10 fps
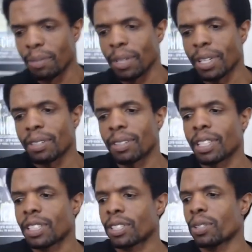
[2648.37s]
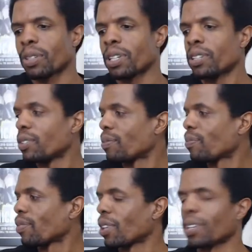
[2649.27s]
But uh, let's go ahead and,
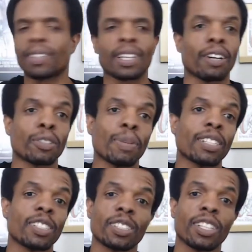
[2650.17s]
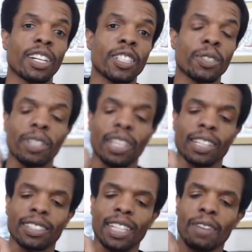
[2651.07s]
I was about to just cut into it like a
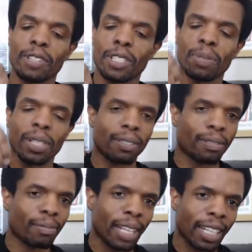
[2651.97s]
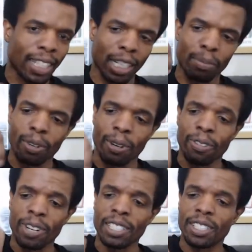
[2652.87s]
savage, but it has like a
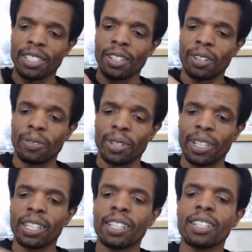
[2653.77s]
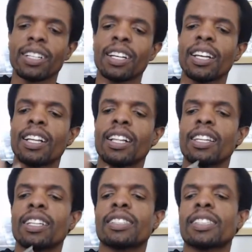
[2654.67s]
preparation and all for here.
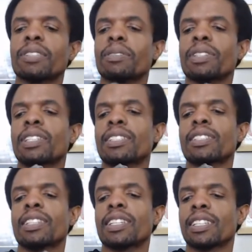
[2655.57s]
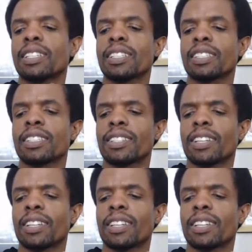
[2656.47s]
Let's see what this thing is.